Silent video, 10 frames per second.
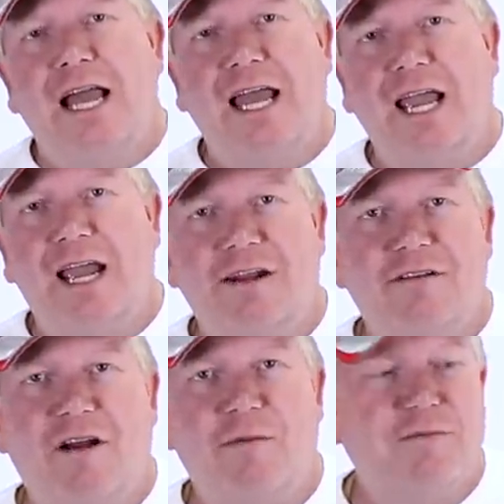
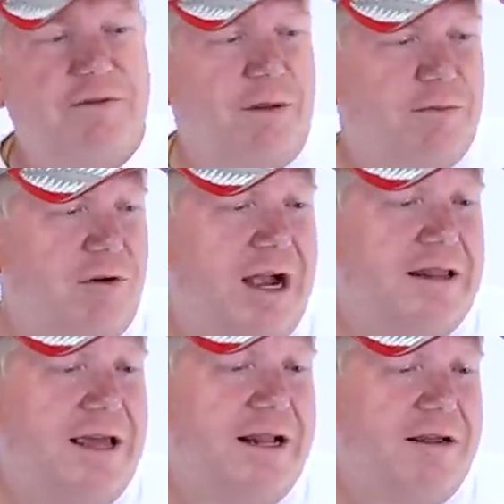And I'm
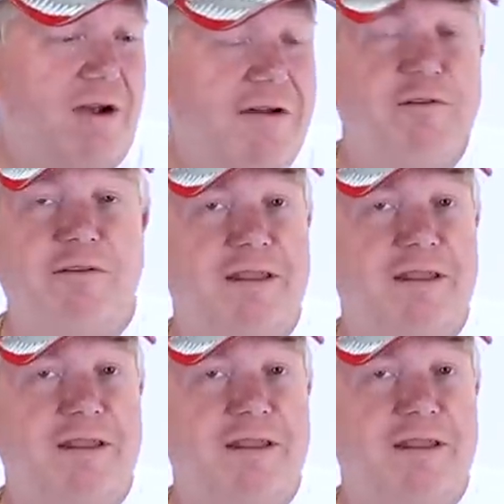grateful